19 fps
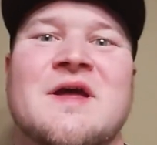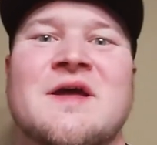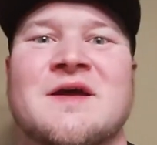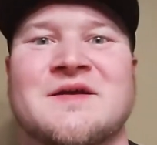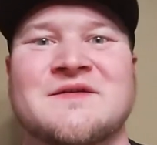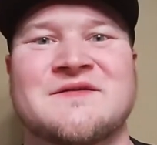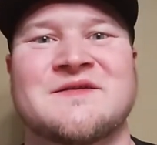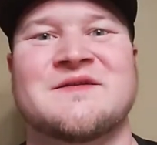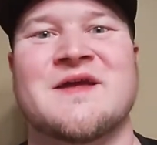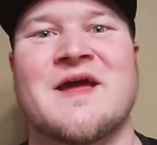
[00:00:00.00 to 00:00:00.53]

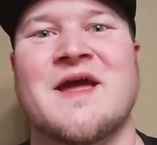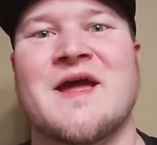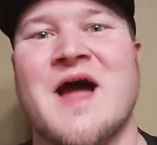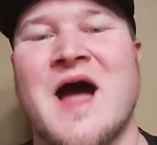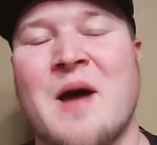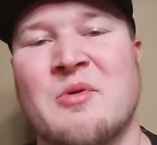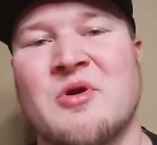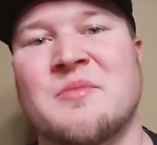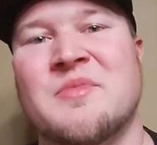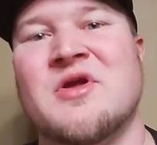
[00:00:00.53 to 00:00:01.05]
and today
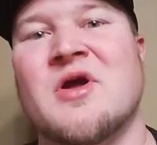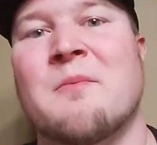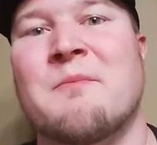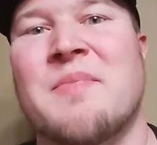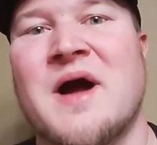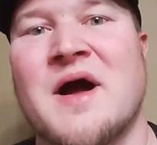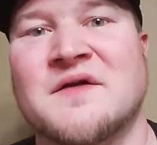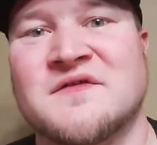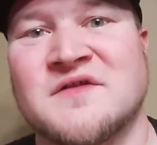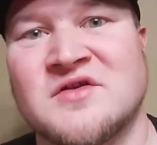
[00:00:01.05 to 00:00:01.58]
I'm going to be
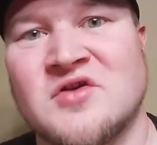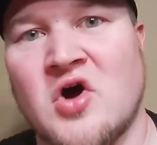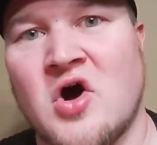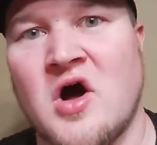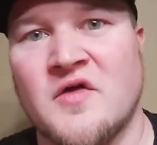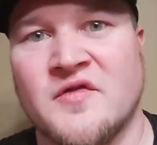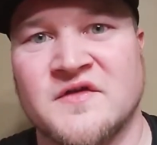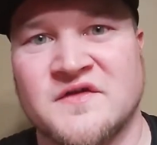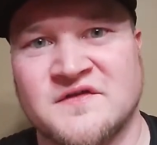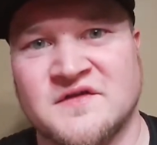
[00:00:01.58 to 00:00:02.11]
unboxing
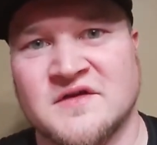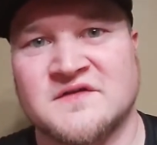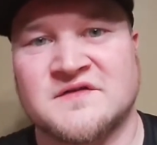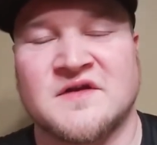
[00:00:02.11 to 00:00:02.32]
all the 6